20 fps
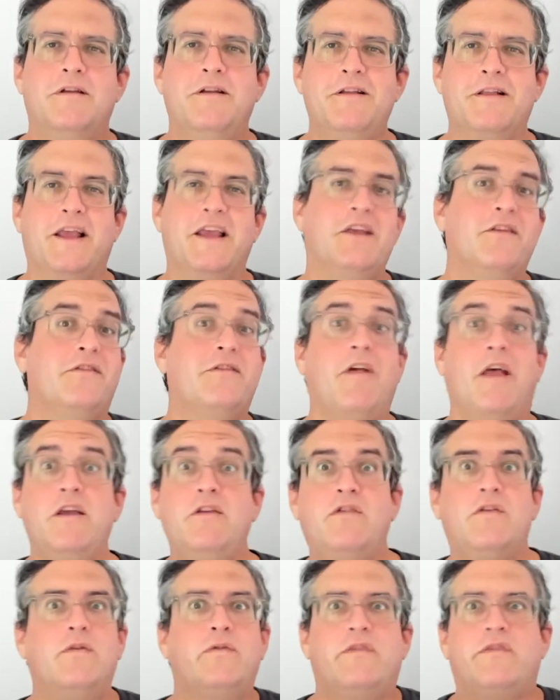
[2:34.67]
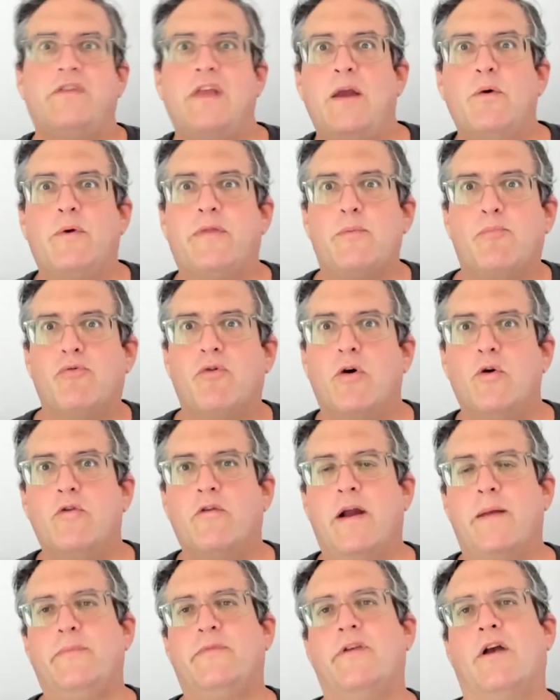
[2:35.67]
Like, as long as you don't say what the
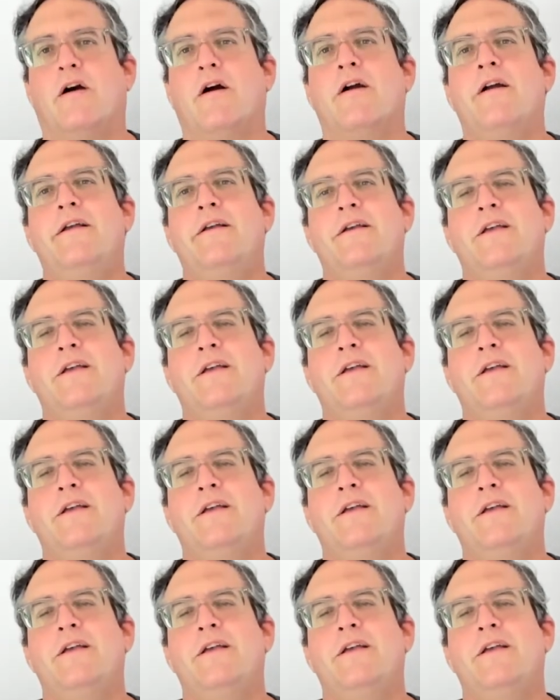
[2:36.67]
programs are,